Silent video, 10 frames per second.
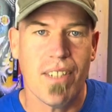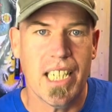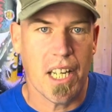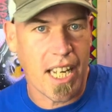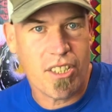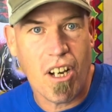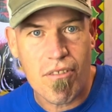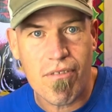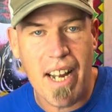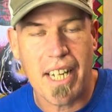like that
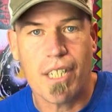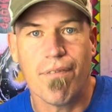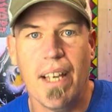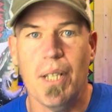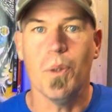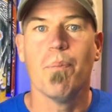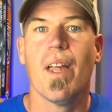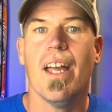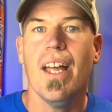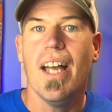direct feel,
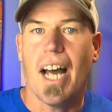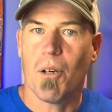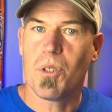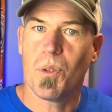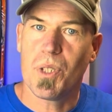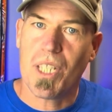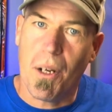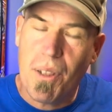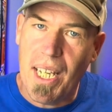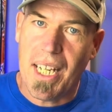and I was also
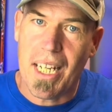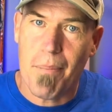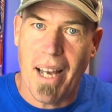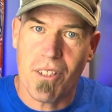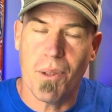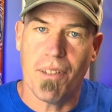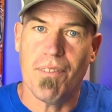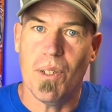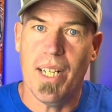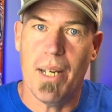thinking about doing a
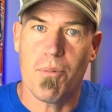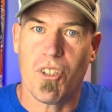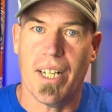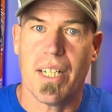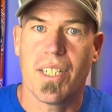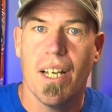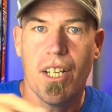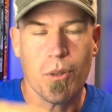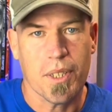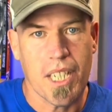few lip tricks,
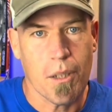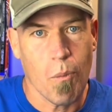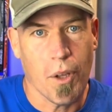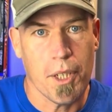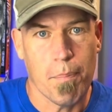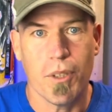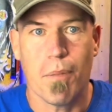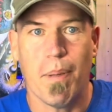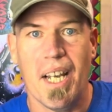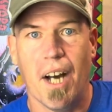so I didn't want the board to
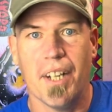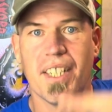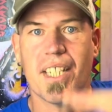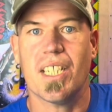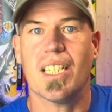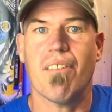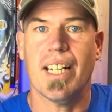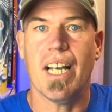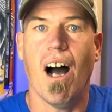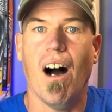be
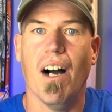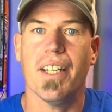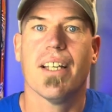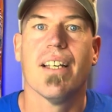unnecessarily high.